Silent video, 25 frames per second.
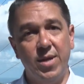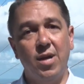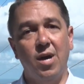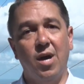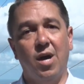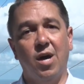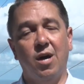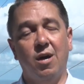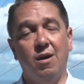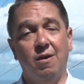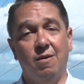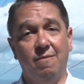
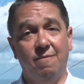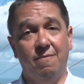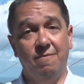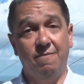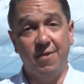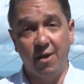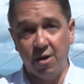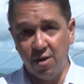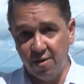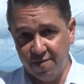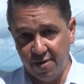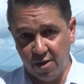We are
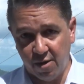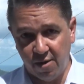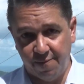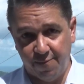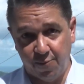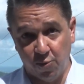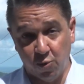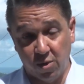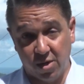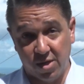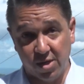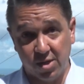very,
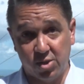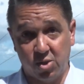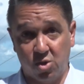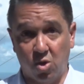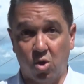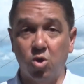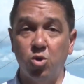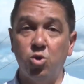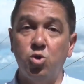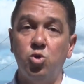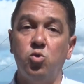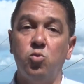very
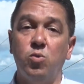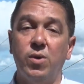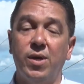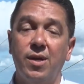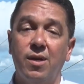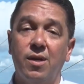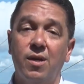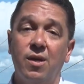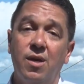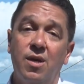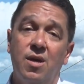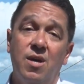focused on
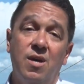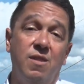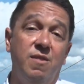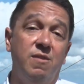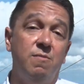doing